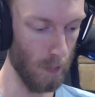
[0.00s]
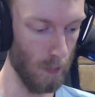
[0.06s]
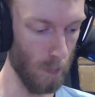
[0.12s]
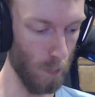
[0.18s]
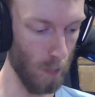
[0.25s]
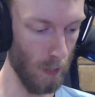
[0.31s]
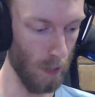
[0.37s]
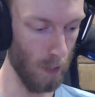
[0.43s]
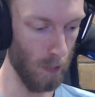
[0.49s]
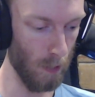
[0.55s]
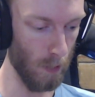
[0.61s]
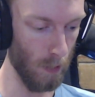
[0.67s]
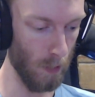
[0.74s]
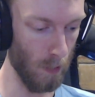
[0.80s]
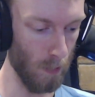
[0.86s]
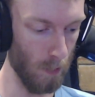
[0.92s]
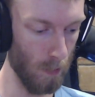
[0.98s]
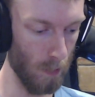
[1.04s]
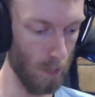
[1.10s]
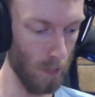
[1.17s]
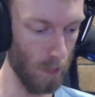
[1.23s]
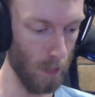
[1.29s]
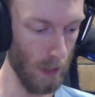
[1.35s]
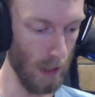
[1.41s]
We're gonna do
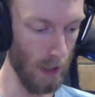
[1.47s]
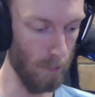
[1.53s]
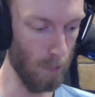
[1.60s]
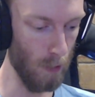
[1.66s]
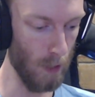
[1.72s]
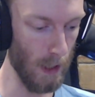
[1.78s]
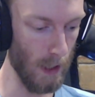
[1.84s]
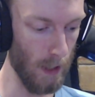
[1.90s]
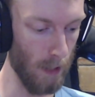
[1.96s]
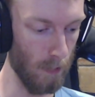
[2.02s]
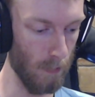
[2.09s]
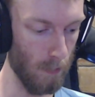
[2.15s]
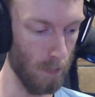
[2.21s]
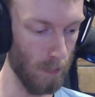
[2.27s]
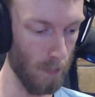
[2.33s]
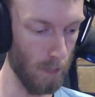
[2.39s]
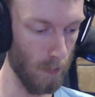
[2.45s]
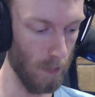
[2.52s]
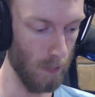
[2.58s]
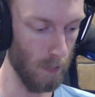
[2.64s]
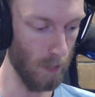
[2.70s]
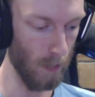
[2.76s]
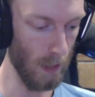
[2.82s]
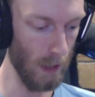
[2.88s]
Evo there,
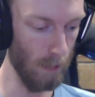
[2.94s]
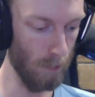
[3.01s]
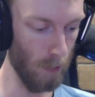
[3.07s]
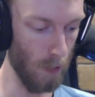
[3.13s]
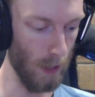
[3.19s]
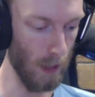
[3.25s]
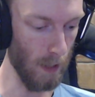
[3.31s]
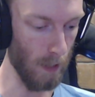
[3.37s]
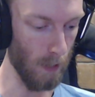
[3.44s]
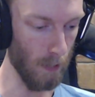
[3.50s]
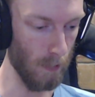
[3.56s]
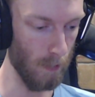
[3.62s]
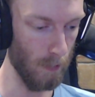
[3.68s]
Evo here.